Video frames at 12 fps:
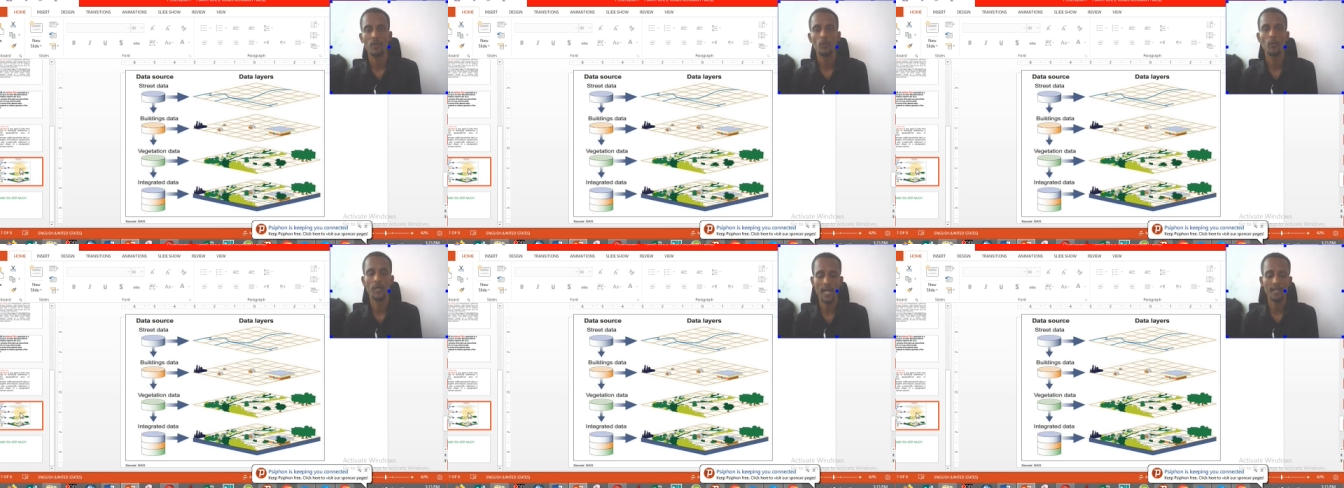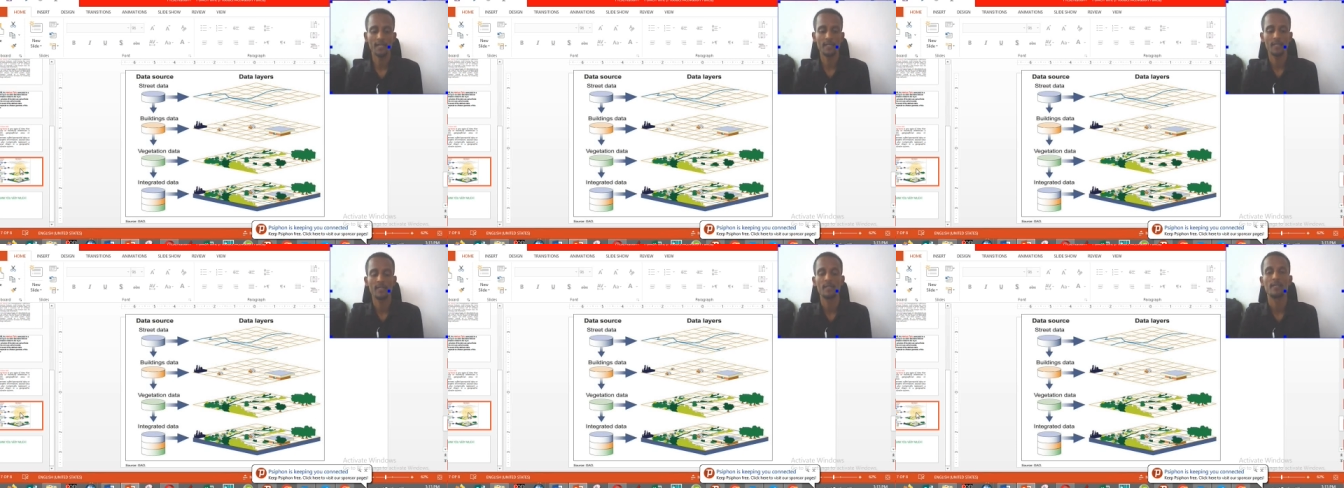We
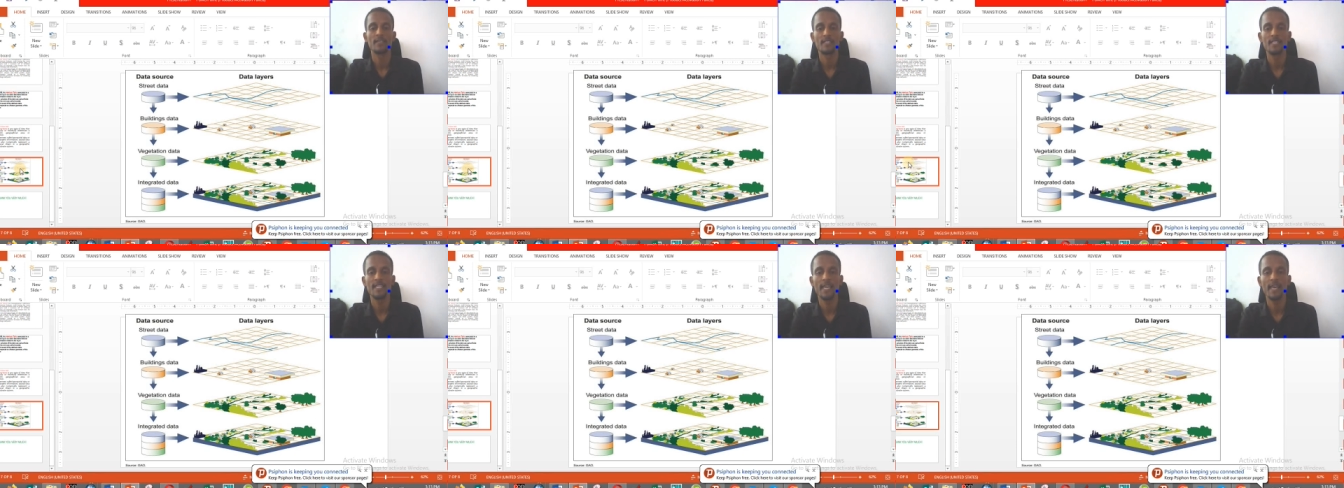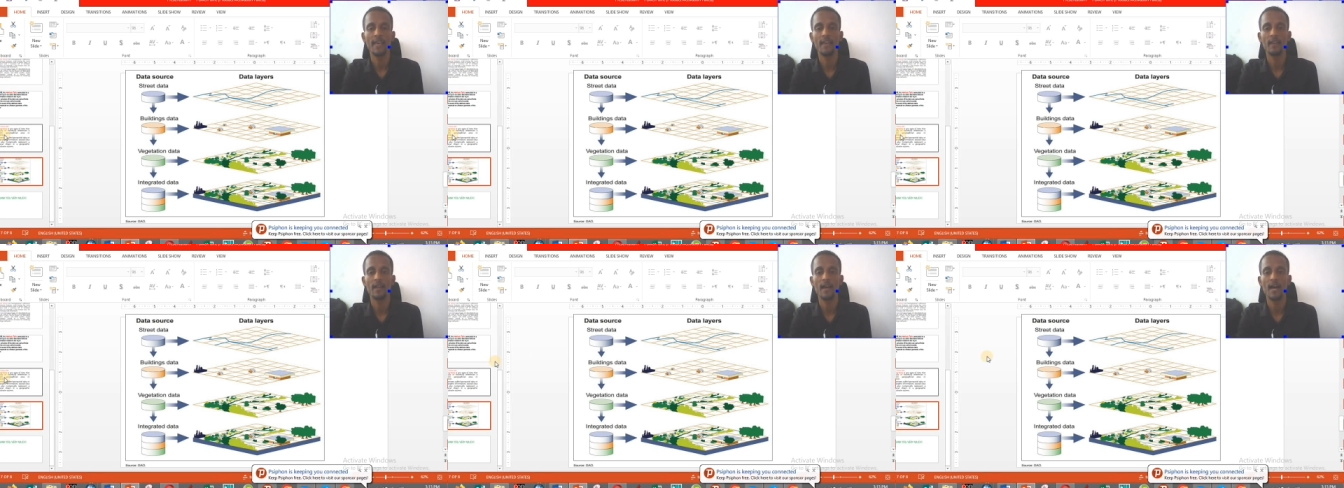can see
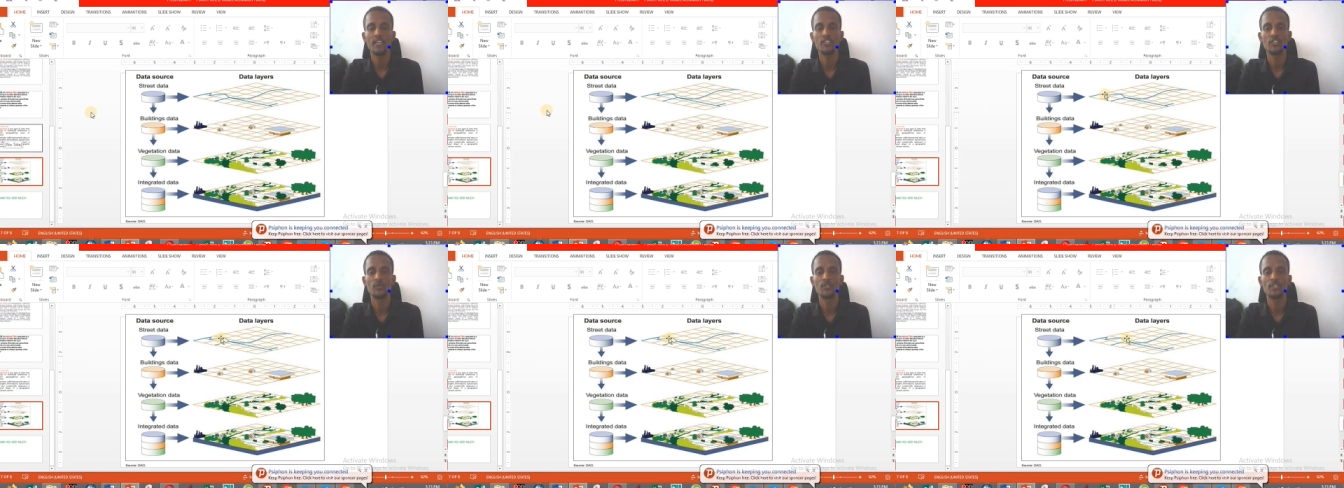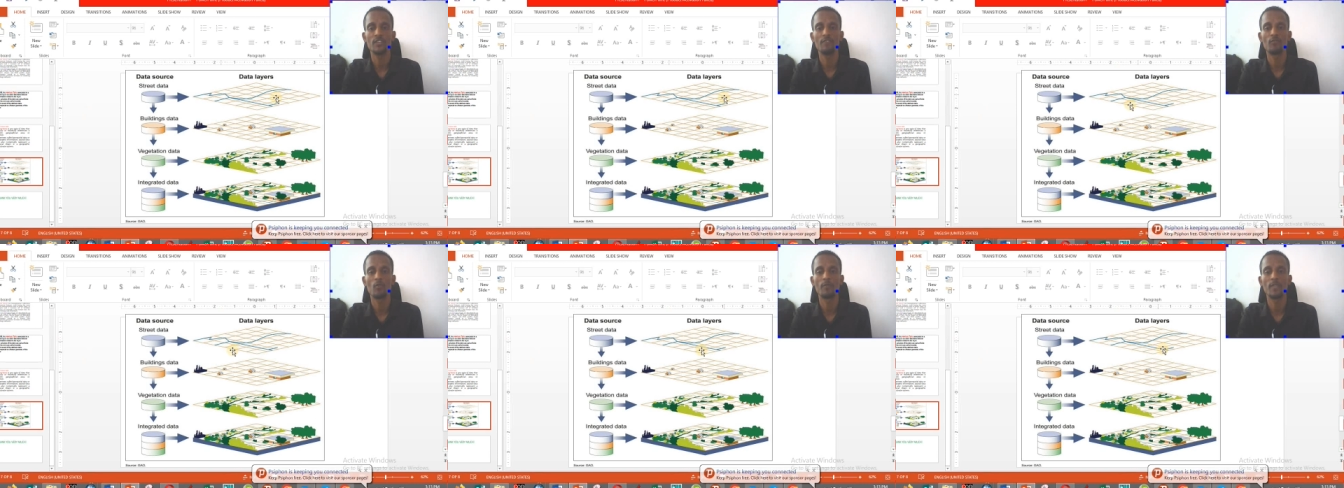here, as you see
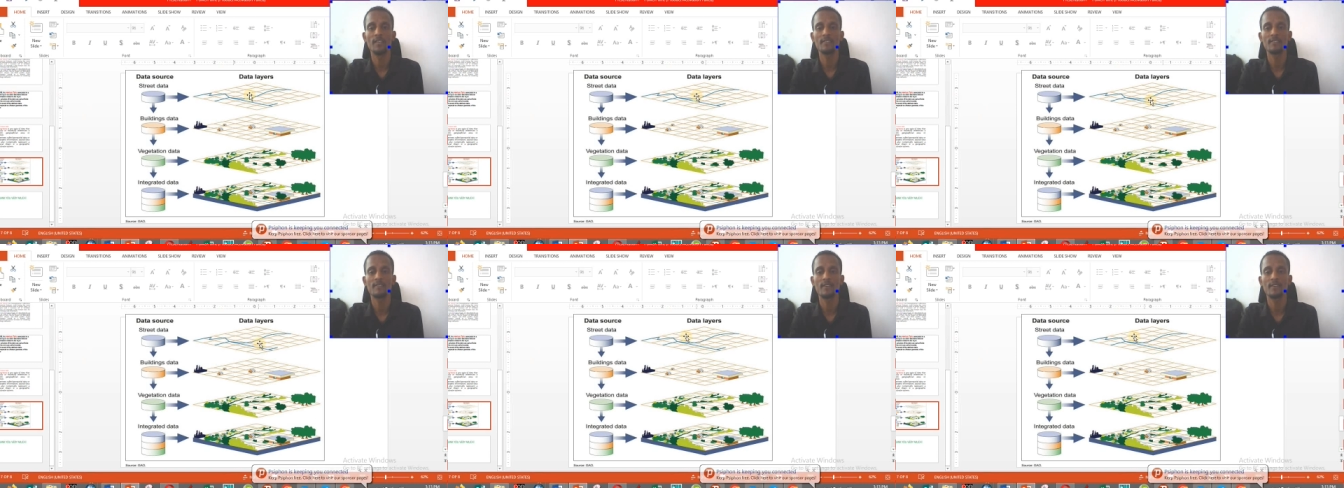from this.